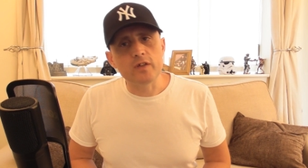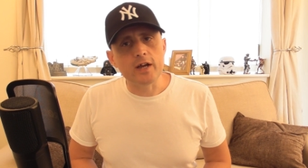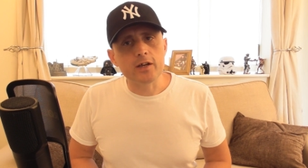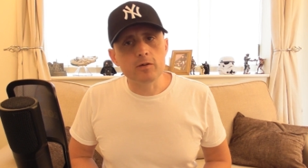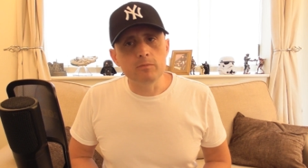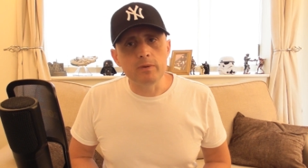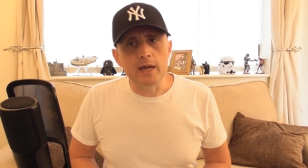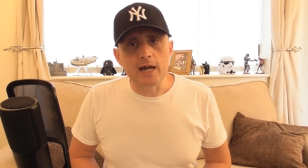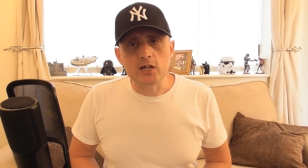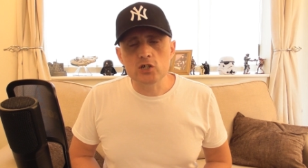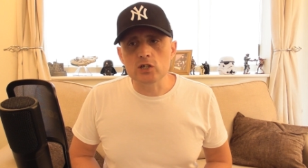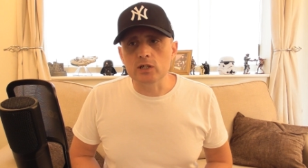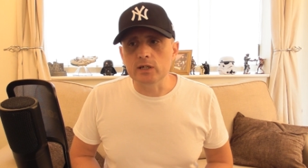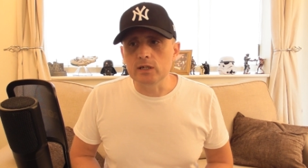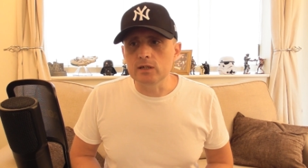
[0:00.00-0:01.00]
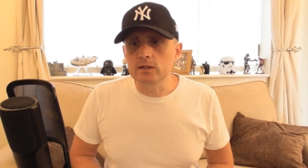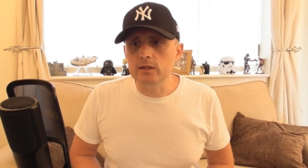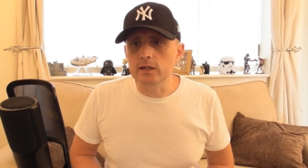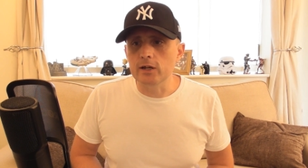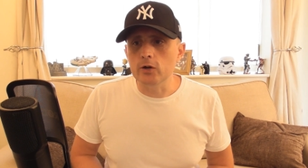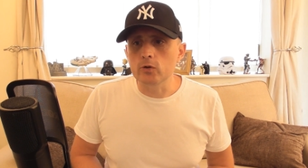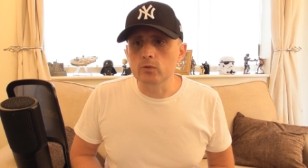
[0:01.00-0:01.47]
that can be actually,
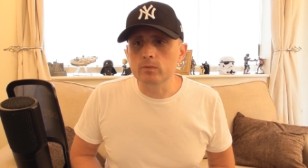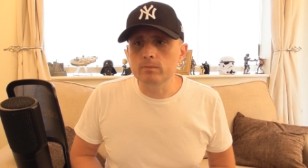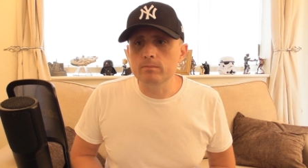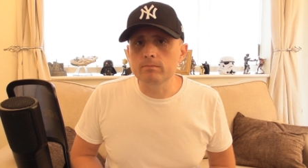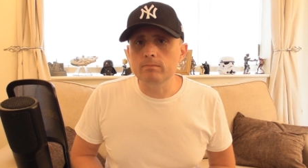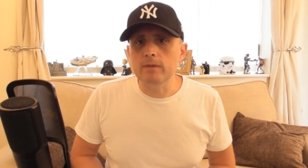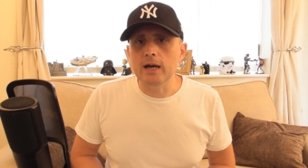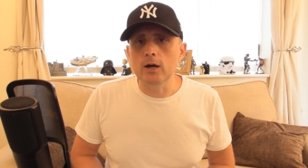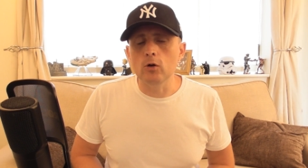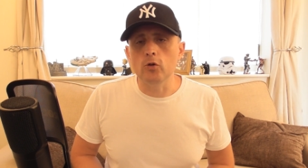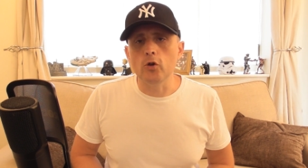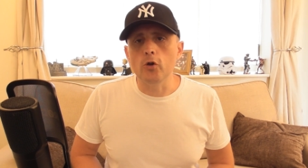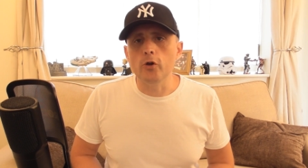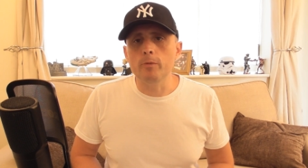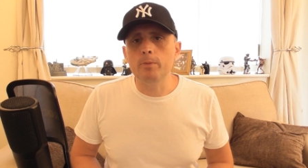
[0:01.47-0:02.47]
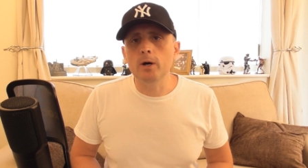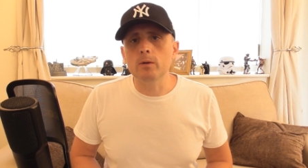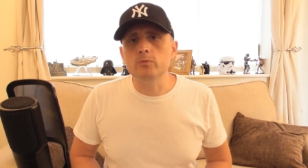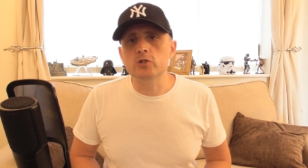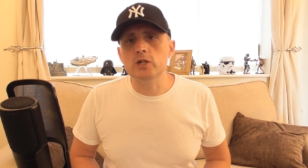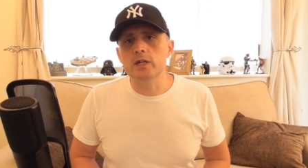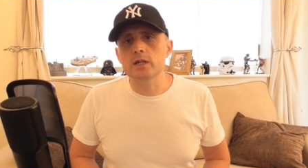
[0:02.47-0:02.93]
you know, held on to
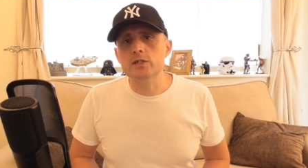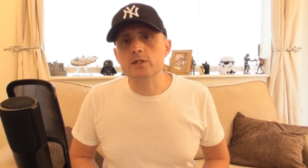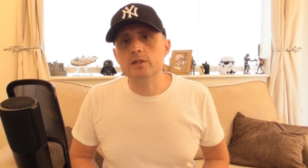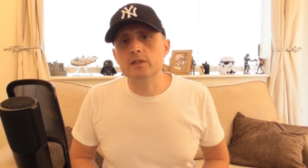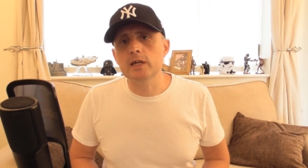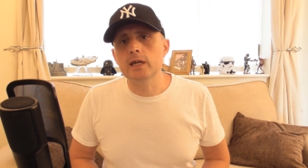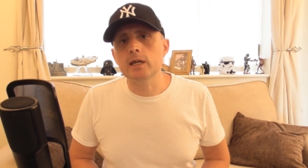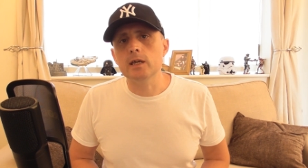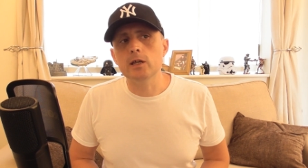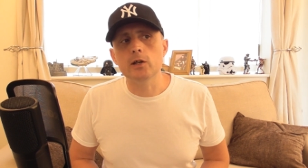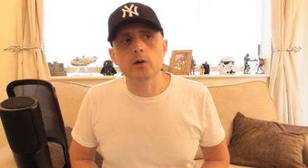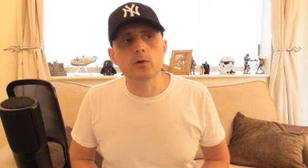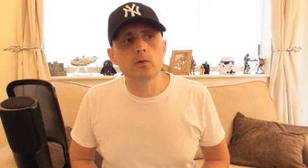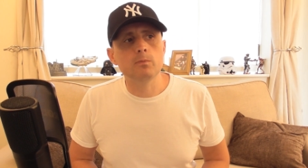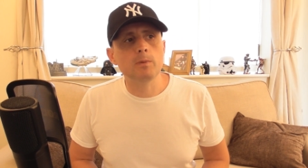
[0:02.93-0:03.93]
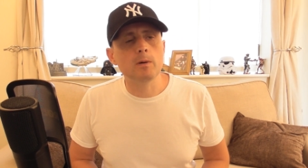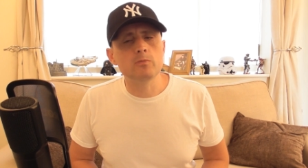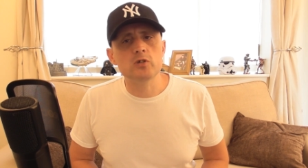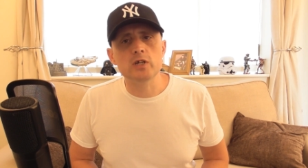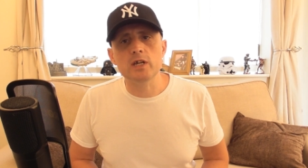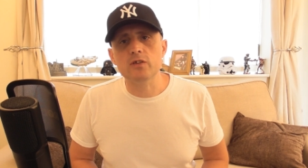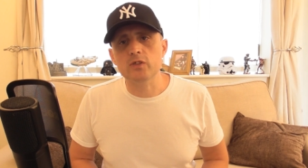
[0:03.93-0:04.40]
PUBG as a thing. You know,
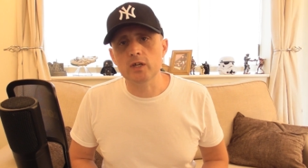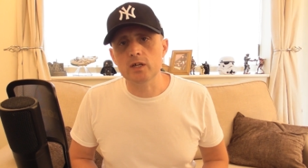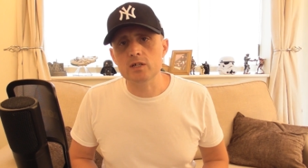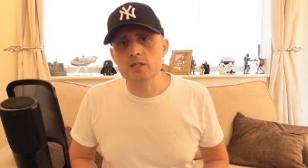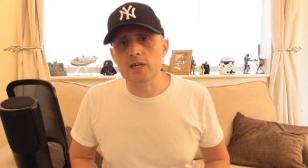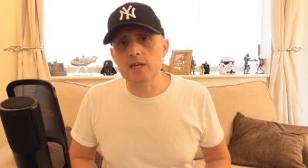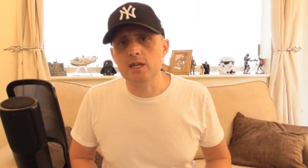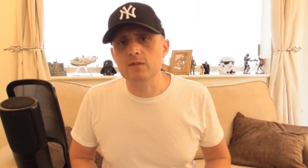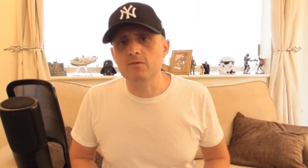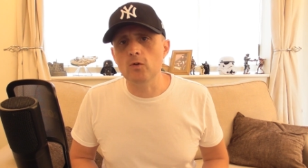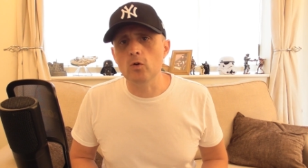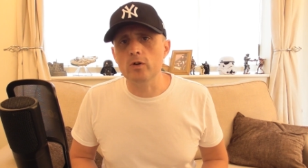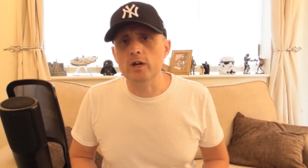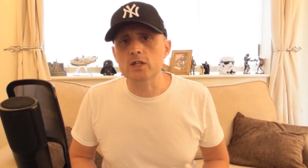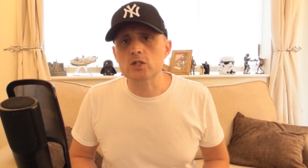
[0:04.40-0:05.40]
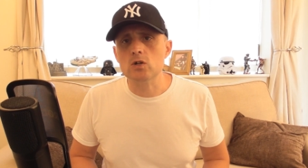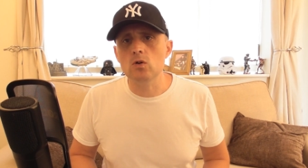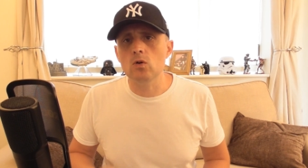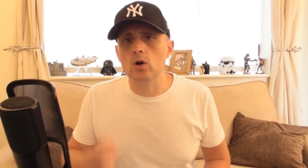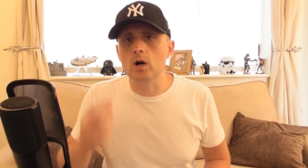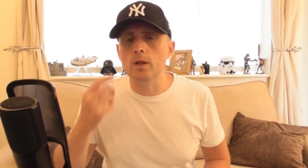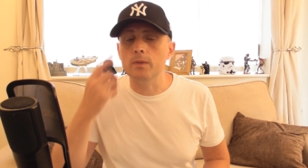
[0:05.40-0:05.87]
PUBG, I think, are taking Fortnite to
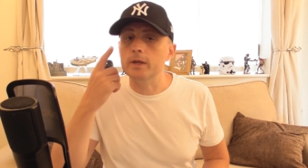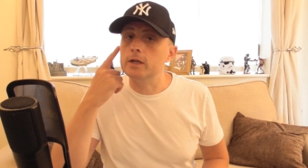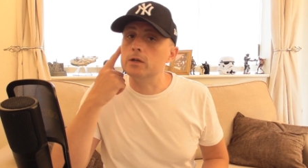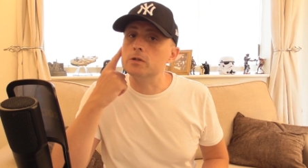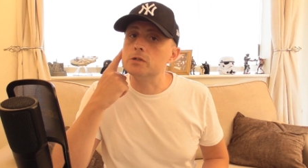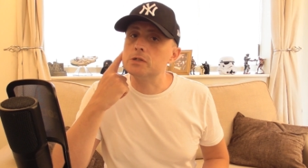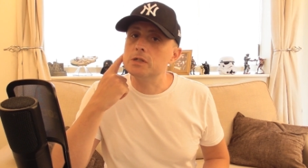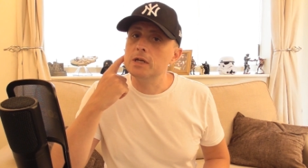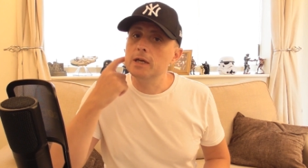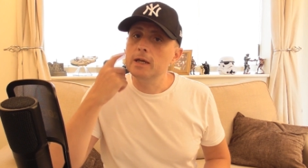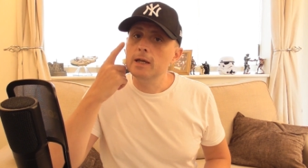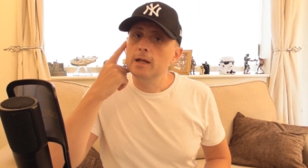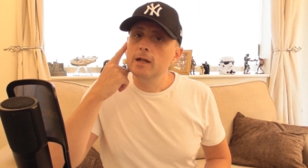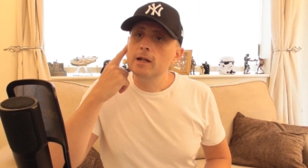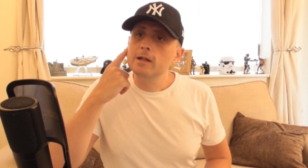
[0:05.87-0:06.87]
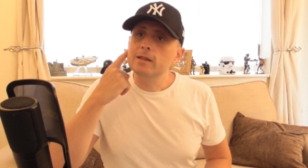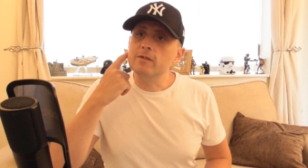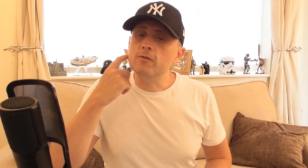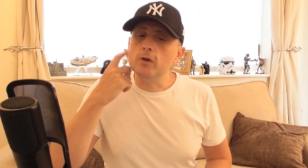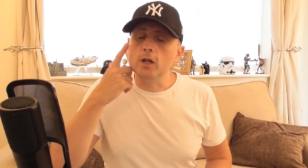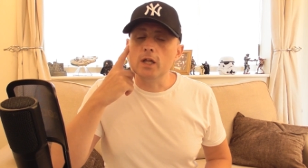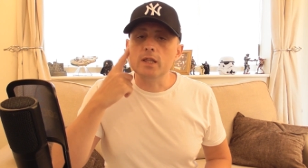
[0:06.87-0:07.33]
court, aren't they? Because they
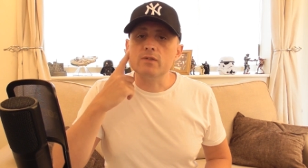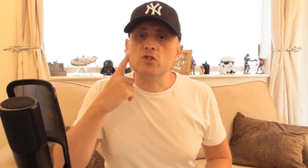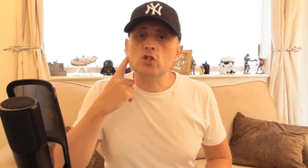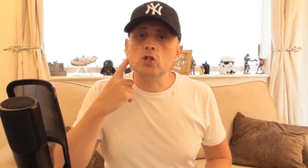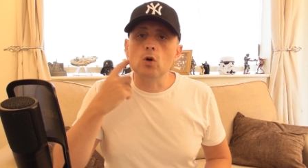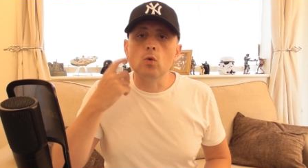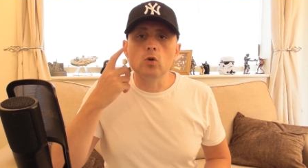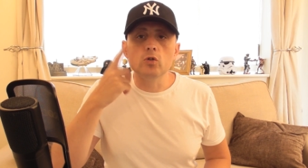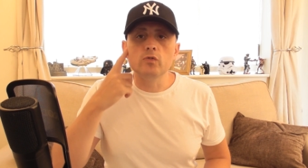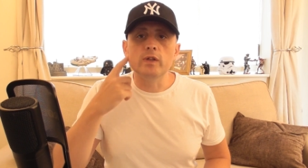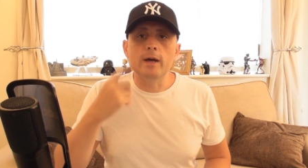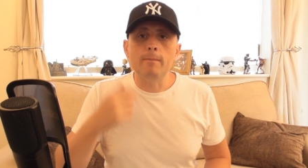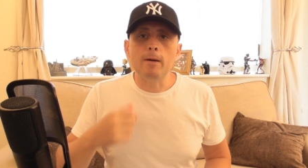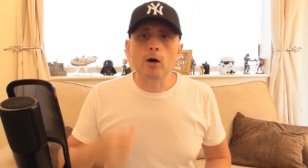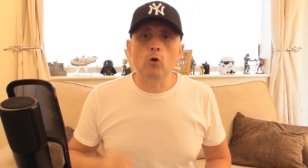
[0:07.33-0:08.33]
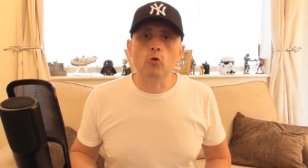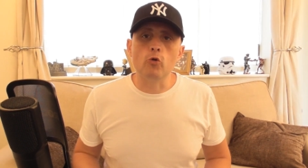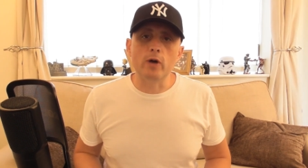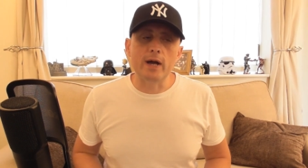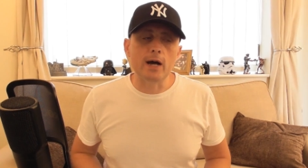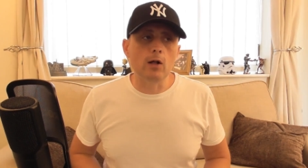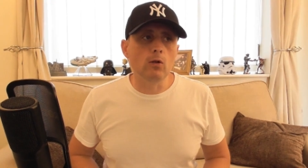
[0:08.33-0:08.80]
feel like they've stolen their Battle
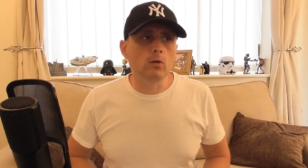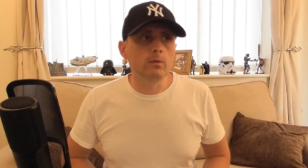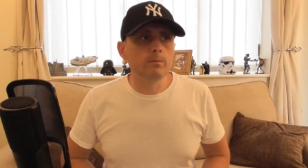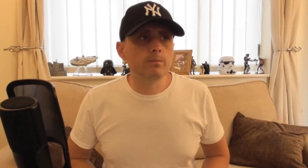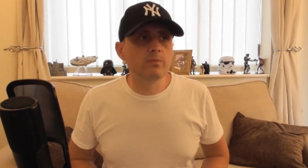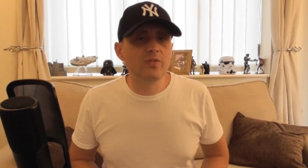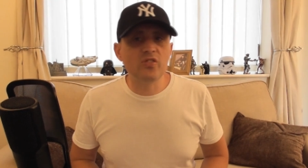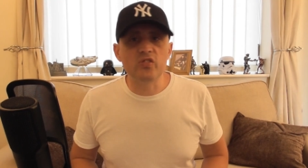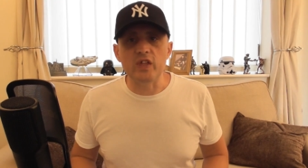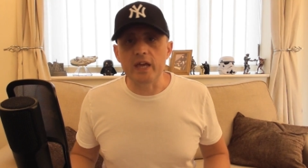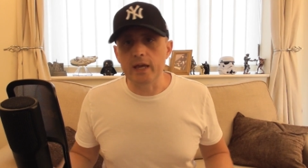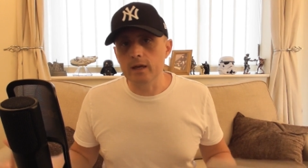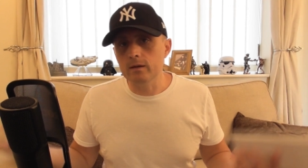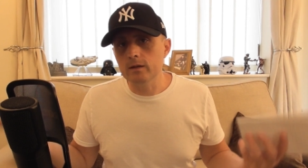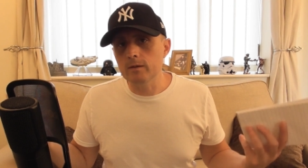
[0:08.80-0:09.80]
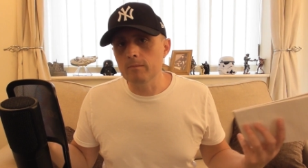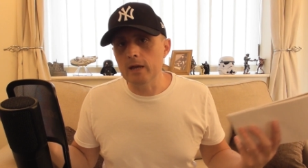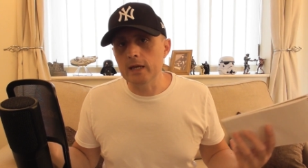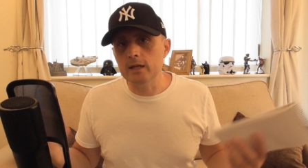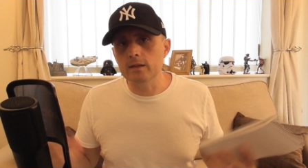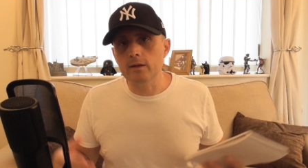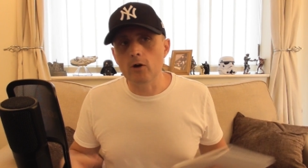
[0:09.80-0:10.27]
Royale thing and
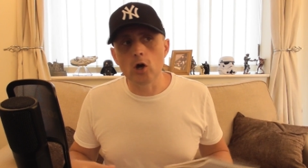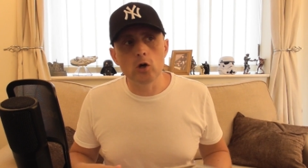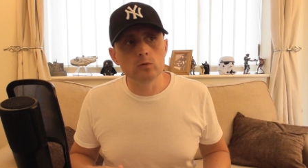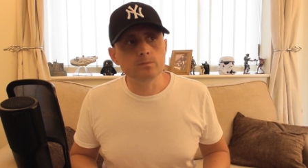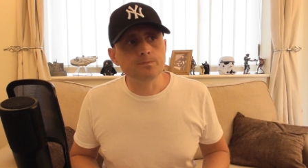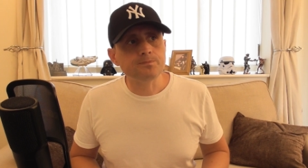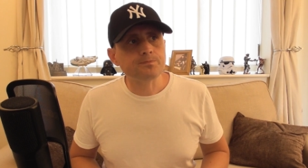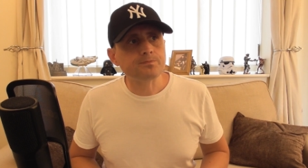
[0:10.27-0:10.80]
made it their own.